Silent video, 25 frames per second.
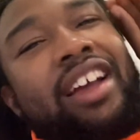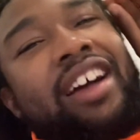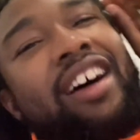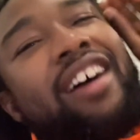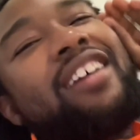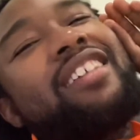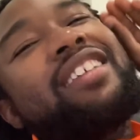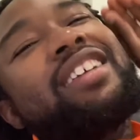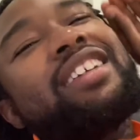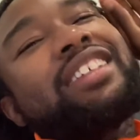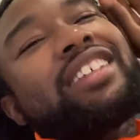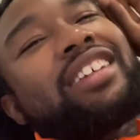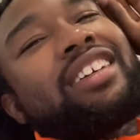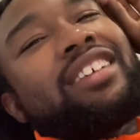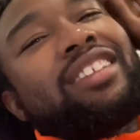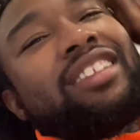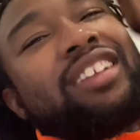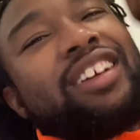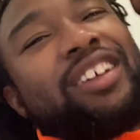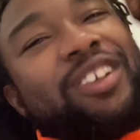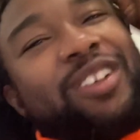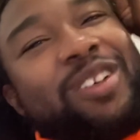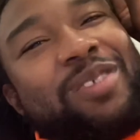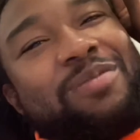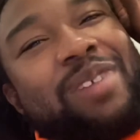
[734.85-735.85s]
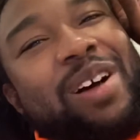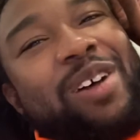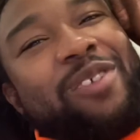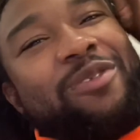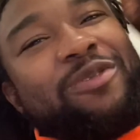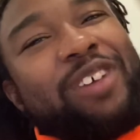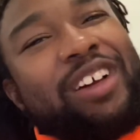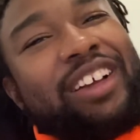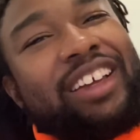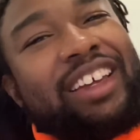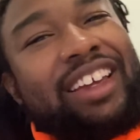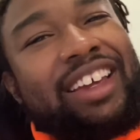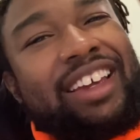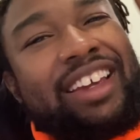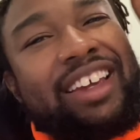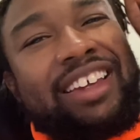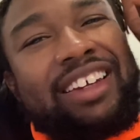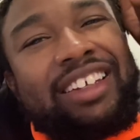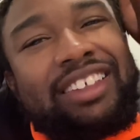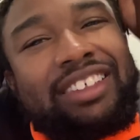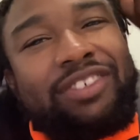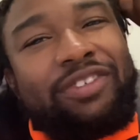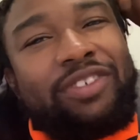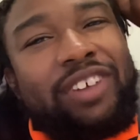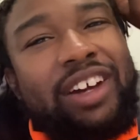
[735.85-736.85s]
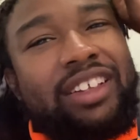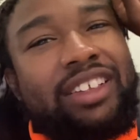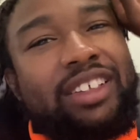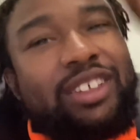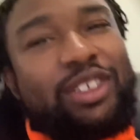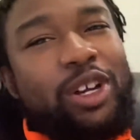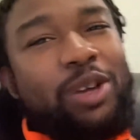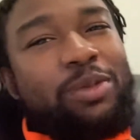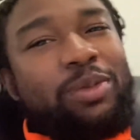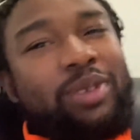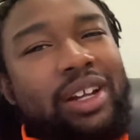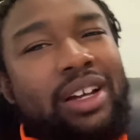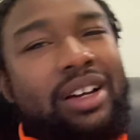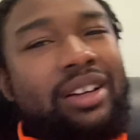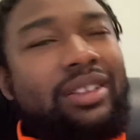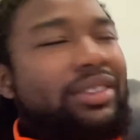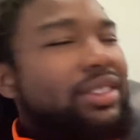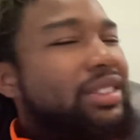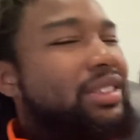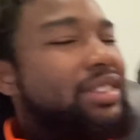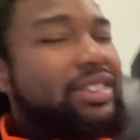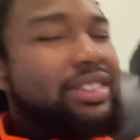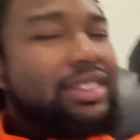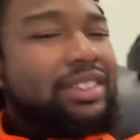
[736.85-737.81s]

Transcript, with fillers: all this clutter in my fucking head is finally coming out because